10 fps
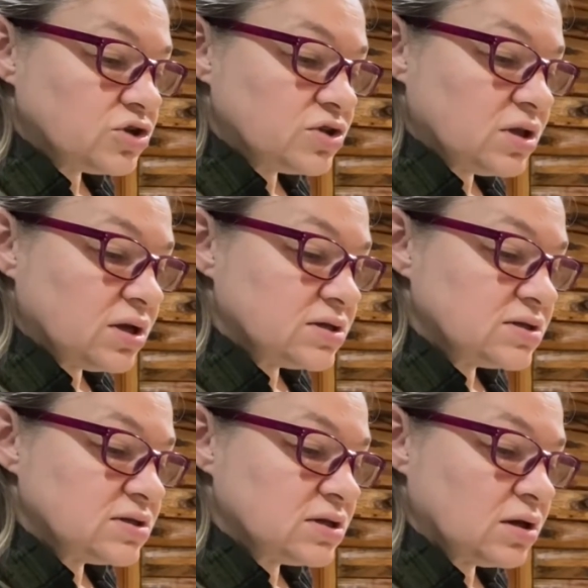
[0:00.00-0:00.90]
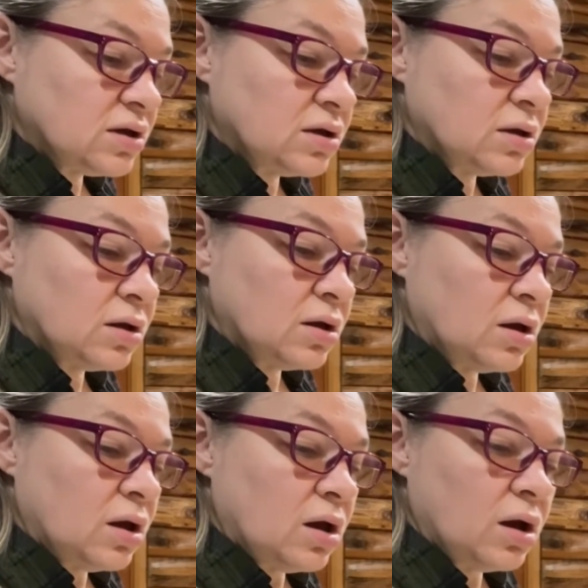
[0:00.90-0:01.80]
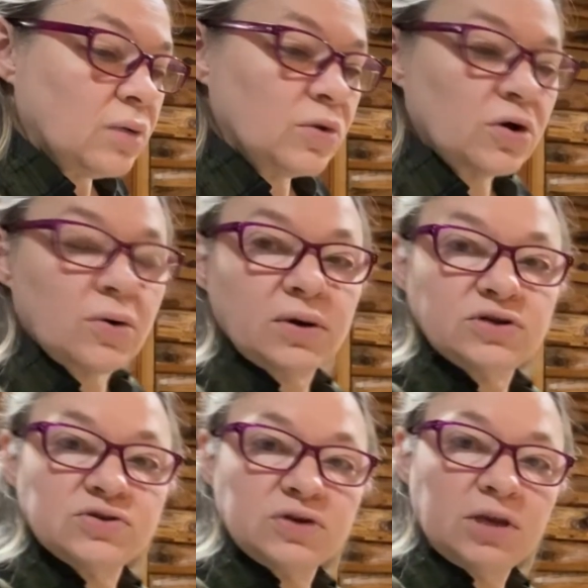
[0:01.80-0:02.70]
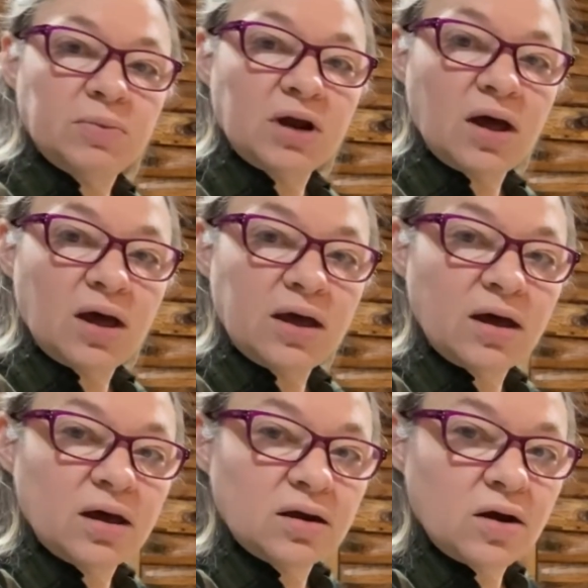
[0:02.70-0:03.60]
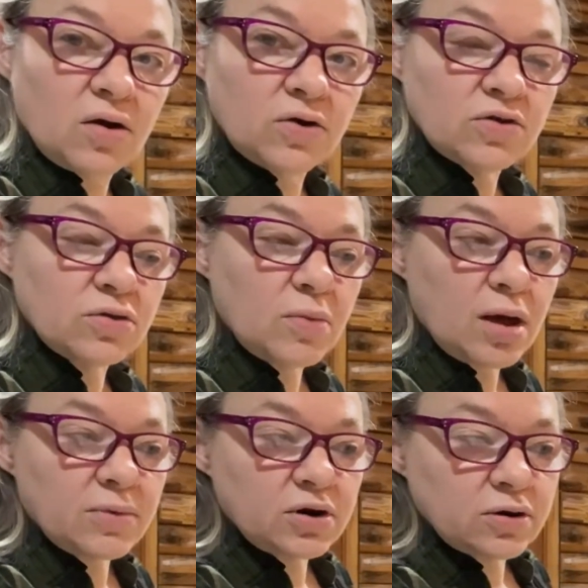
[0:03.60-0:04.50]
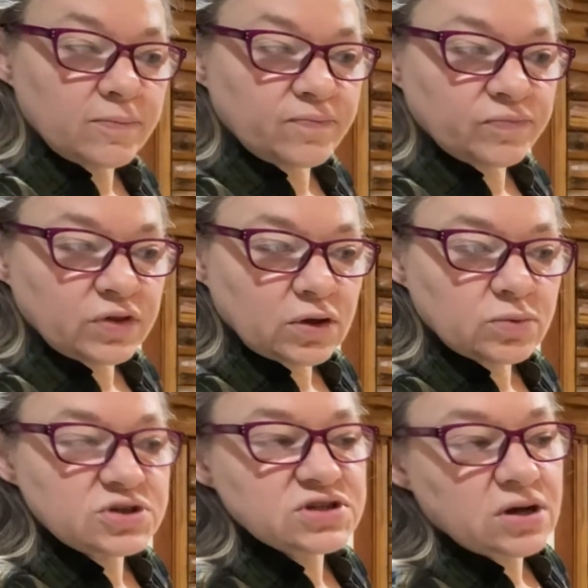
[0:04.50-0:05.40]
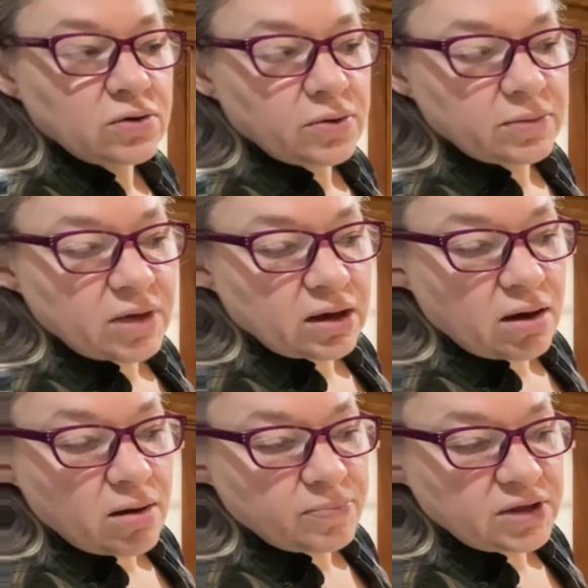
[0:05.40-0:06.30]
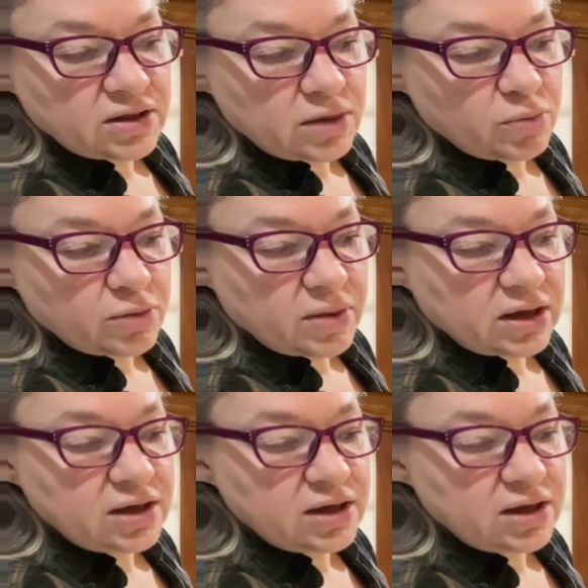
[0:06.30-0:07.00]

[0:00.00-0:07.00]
this. And we're going to keep an eye on our thermometer, which is now going back up now that I put it back in.